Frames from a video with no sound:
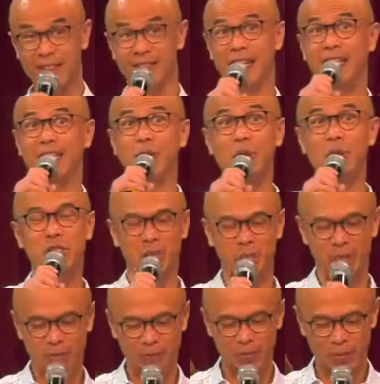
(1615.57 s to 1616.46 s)
Thank the
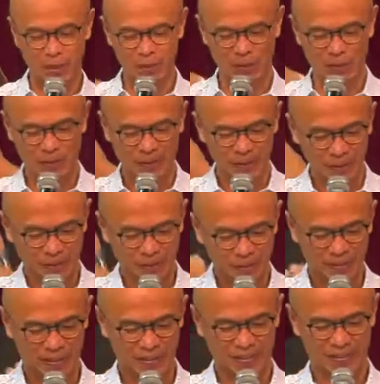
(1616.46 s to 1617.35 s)
worship team too.
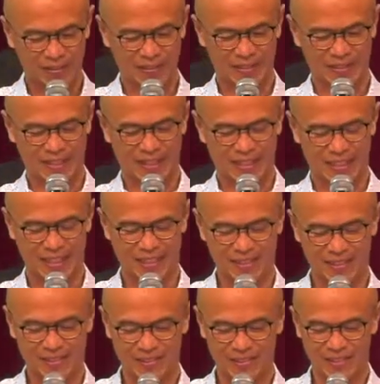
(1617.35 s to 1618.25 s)

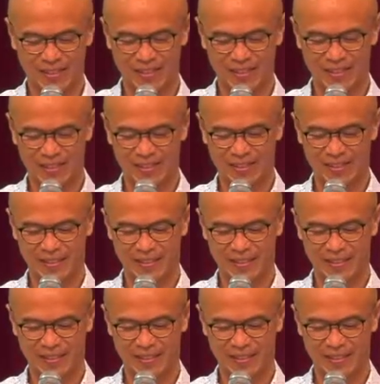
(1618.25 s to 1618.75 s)
Hallelujah.